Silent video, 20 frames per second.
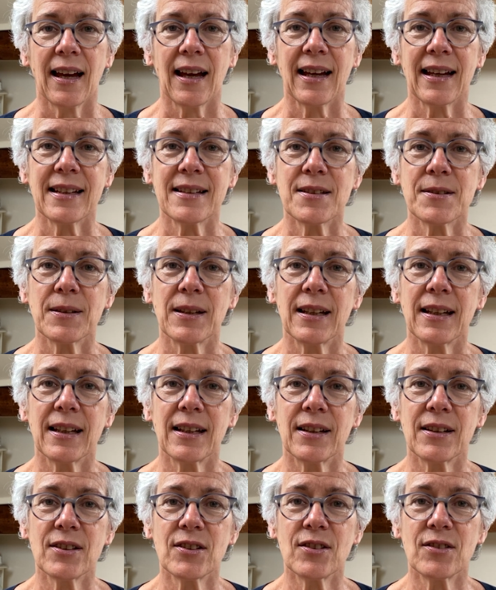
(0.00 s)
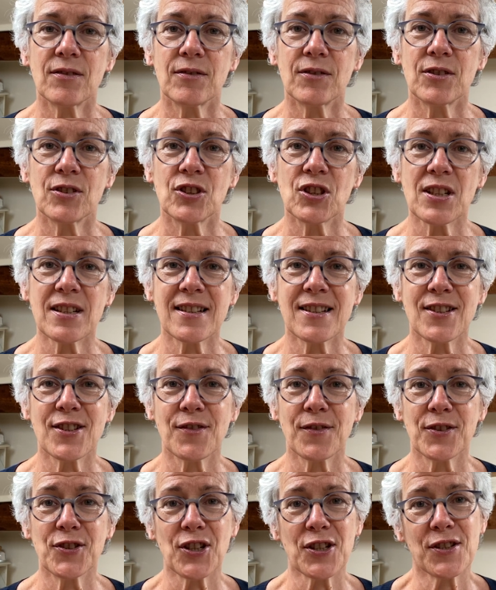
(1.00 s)
And
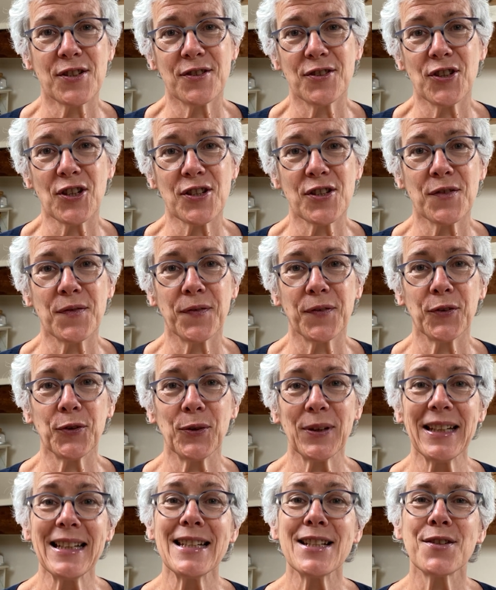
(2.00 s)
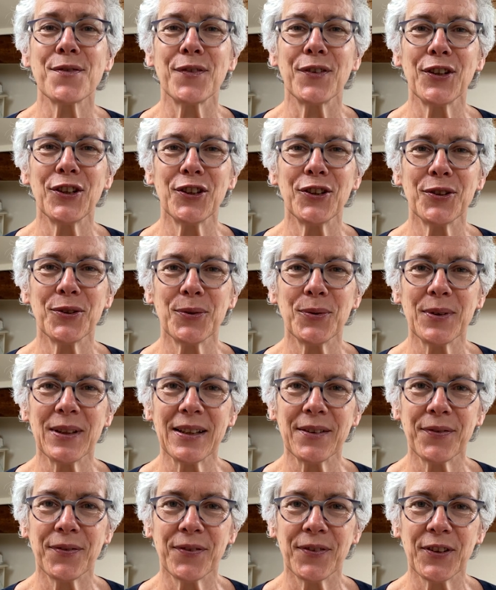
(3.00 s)
just for ease for you,
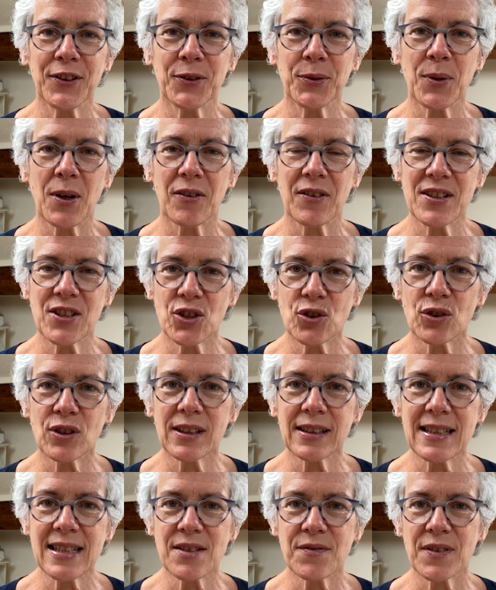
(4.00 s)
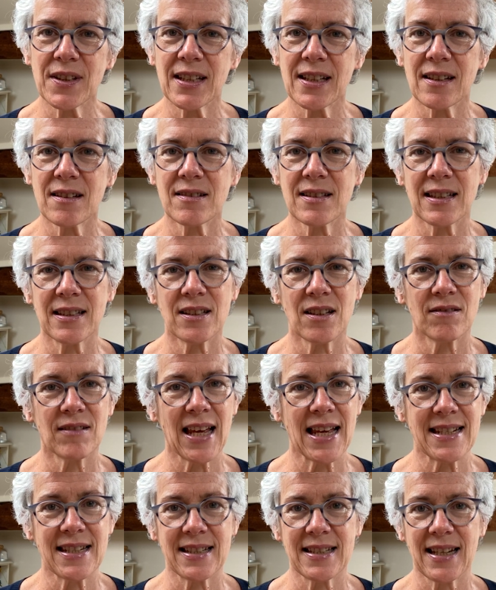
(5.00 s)
if you are enjoying these videos, then don't
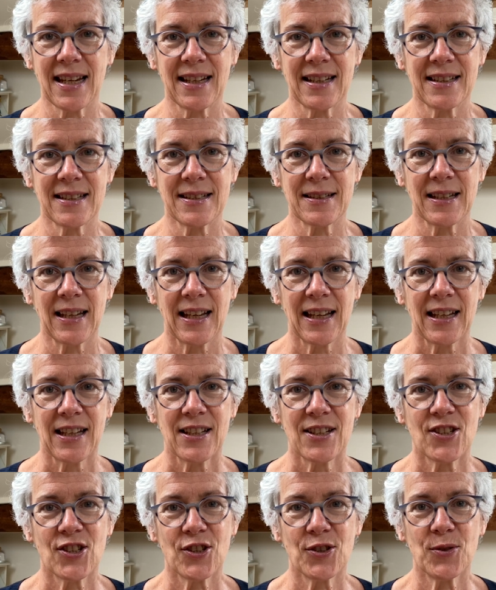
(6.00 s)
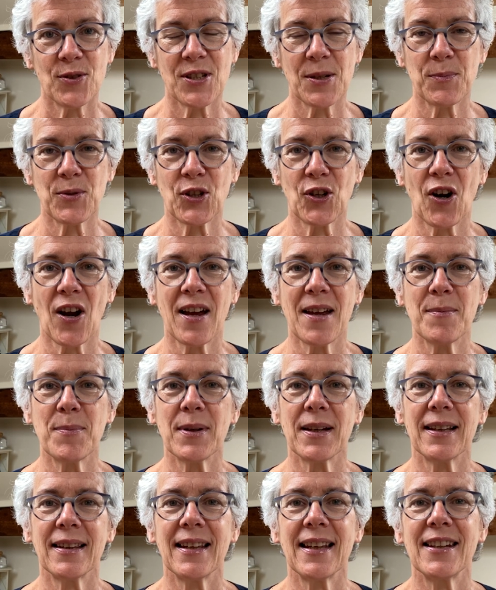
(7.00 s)
hesitate to
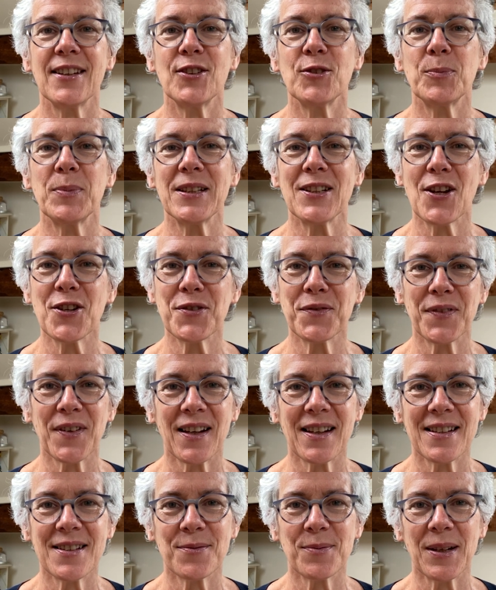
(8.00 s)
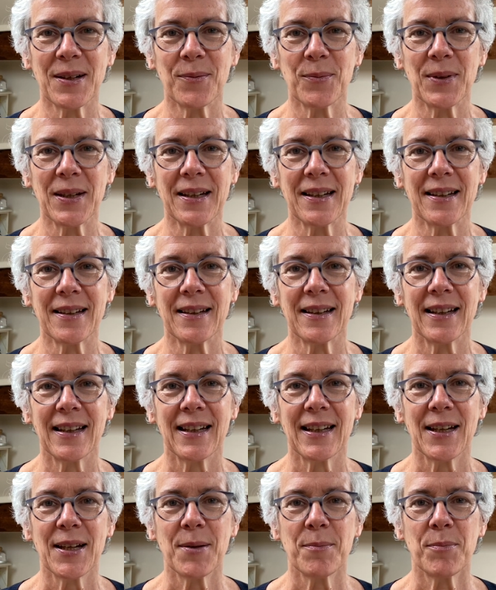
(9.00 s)
subscribe, and then you'll be notified when we're
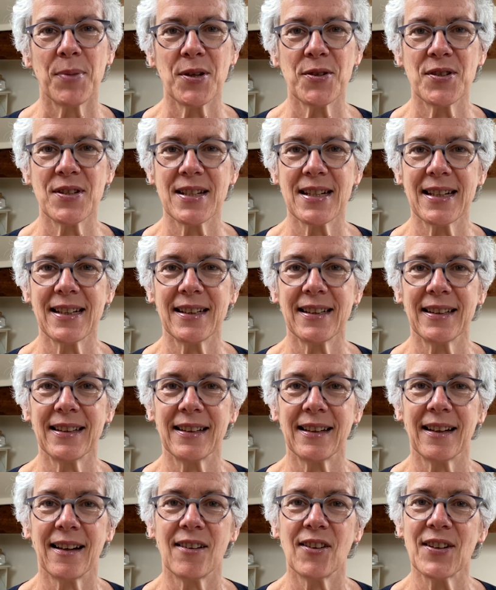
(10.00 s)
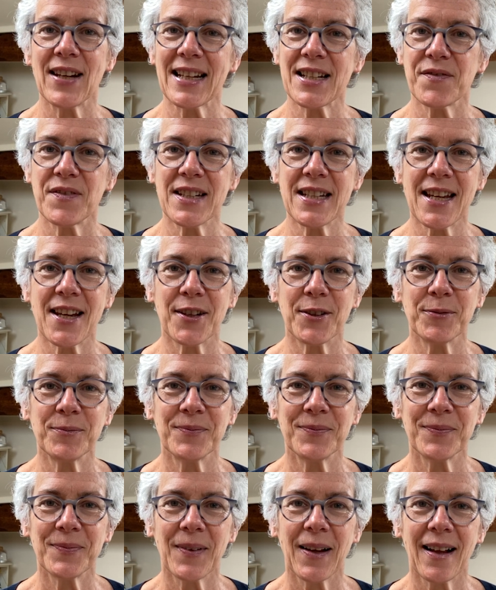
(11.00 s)
posting our next video.
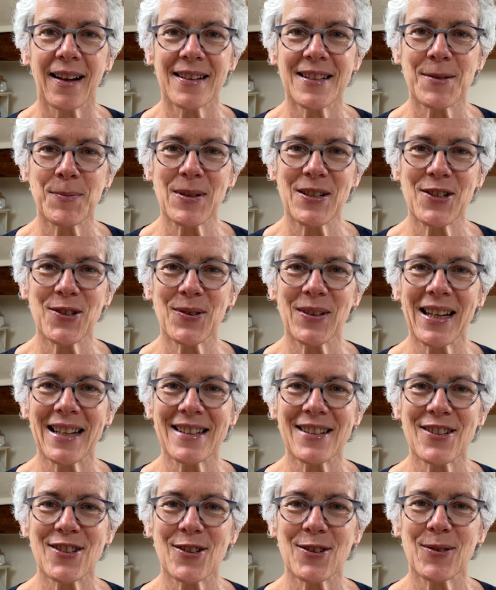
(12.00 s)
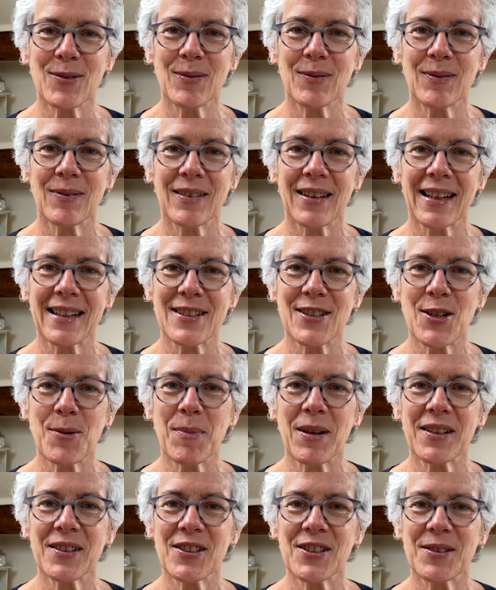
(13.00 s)
I'll speak to you again soon. Thanks so
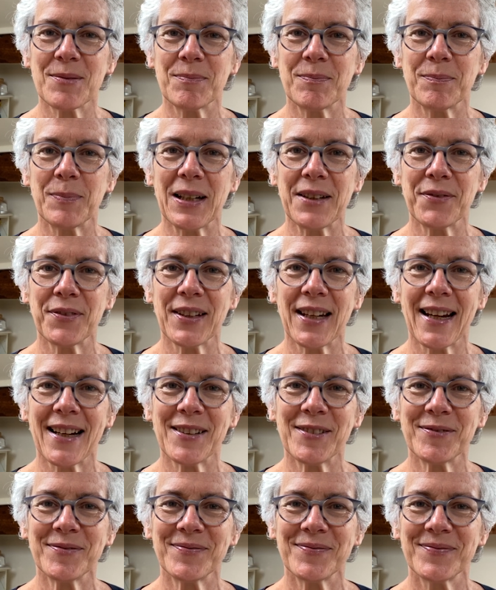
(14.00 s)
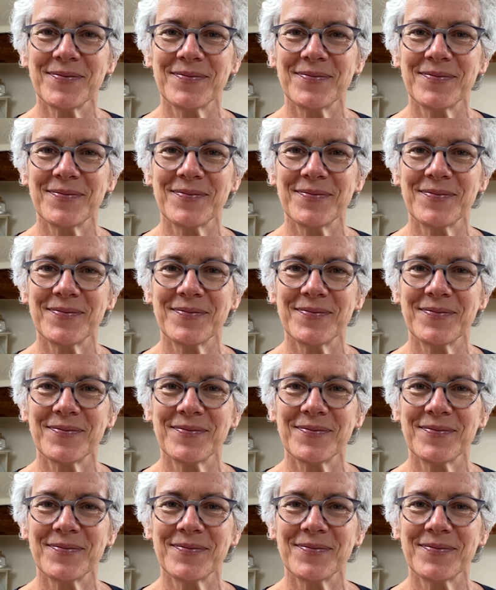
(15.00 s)
much. Bye for now.